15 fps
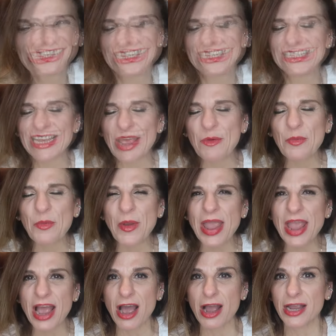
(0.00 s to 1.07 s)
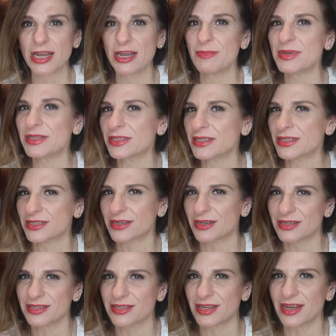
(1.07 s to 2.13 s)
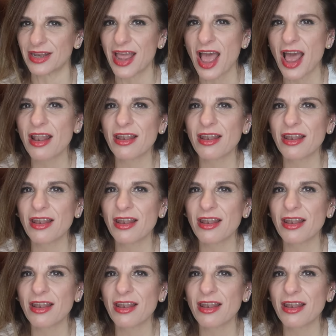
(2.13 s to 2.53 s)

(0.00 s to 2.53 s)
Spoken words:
Today we are going to be discussing